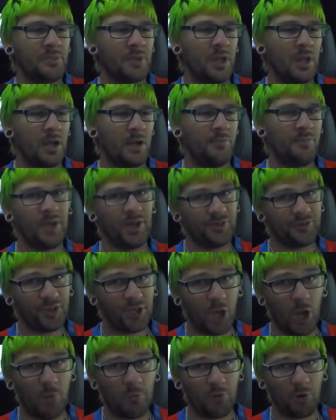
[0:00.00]
Not the
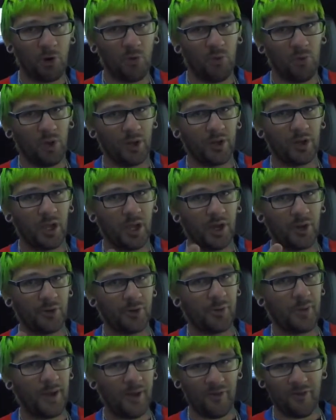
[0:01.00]
GoPro one. I don't
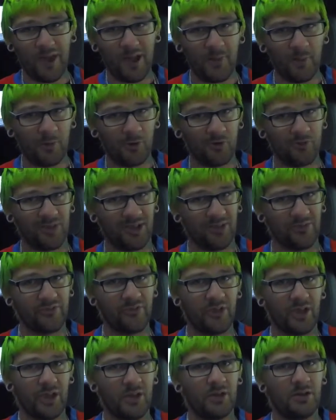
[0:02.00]
know how that works
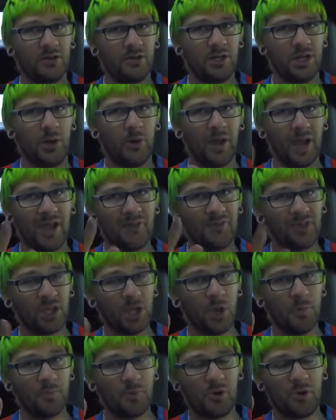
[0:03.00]
outside. I have the
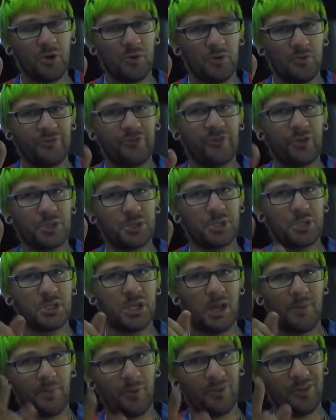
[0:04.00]
GoPro suction
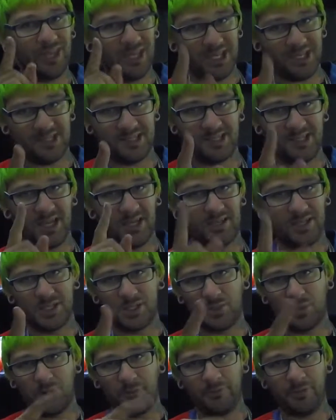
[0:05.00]
cup on the inside.
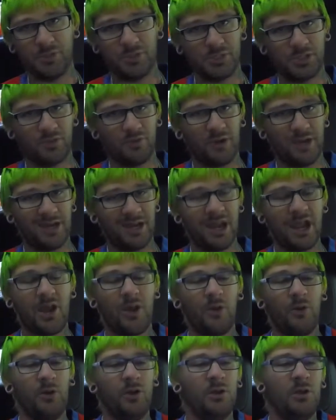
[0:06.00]
That's what I'm using right
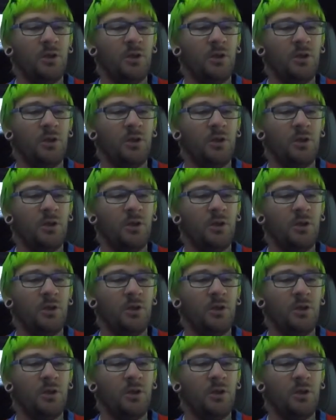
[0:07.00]
now.